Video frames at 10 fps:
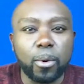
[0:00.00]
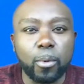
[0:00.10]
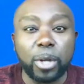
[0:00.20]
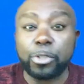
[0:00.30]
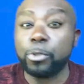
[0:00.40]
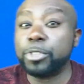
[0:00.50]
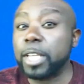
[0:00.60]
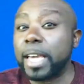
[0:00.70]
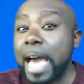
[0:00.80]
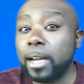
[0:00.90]
What you
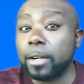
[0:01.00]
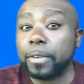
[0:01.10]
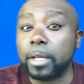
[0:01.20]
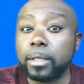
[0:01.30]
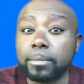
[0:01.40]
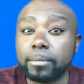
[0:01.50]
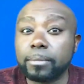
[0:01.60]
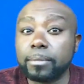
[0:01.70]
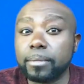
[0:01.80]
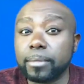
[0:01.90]
say out of it,
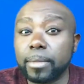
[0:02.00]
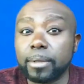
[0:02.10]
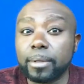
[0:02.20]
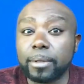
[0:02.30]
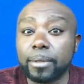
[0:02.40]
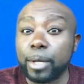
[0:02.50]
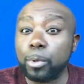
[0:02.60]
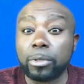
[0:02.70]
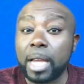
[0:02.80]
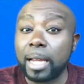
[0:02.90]
they
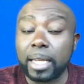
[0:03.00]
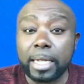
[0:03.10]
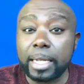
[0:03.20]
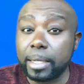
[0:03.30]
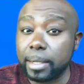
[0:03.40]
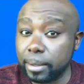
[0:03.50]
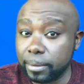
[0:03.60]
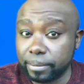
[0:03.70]
will not heed.